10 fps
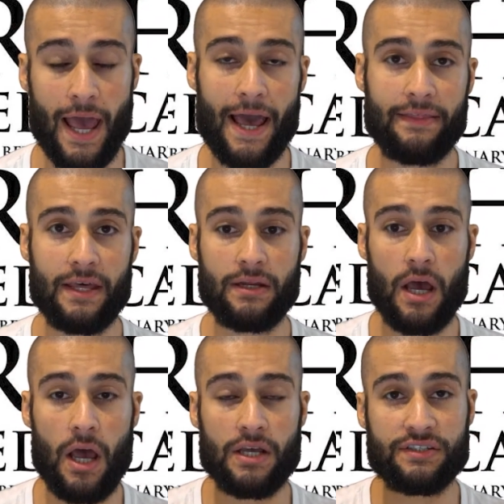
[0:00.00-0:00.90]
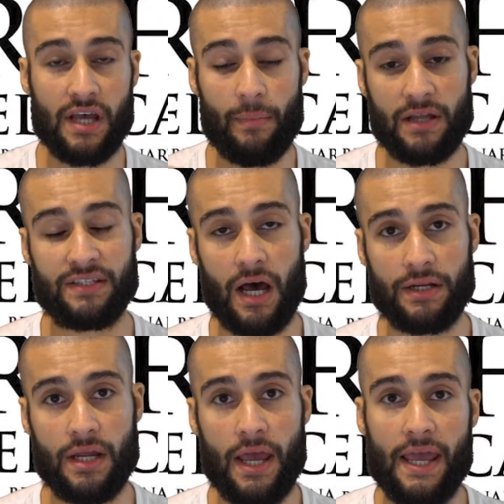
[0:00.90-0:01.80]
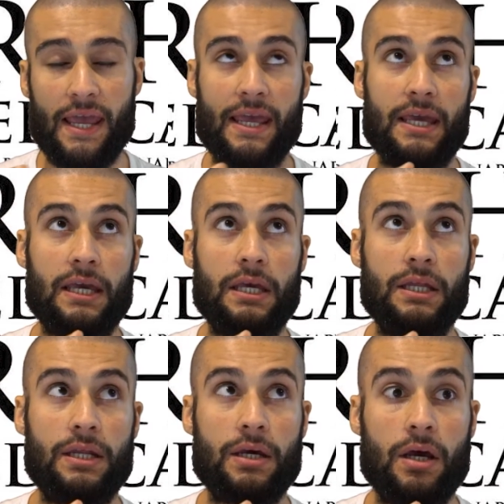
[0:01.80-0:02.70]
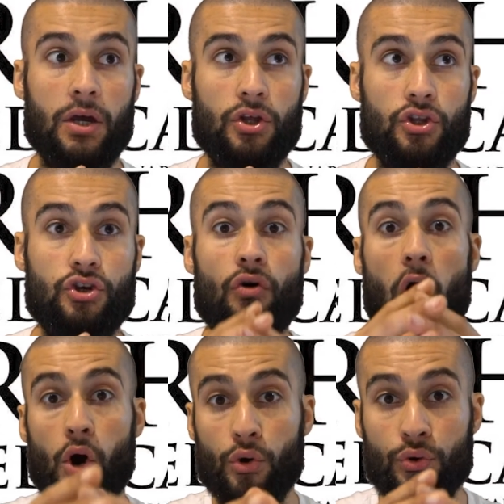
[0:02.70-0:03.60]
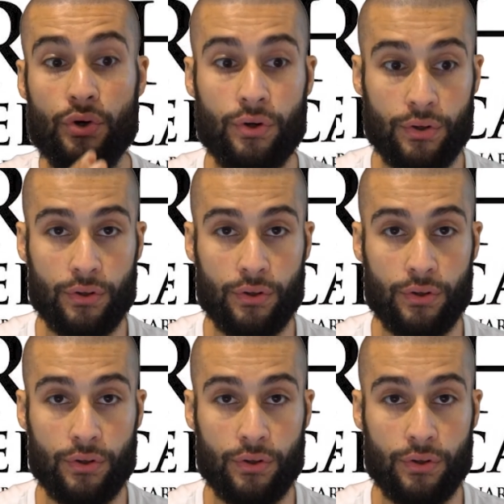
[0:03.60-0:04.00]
And then some are done in your own.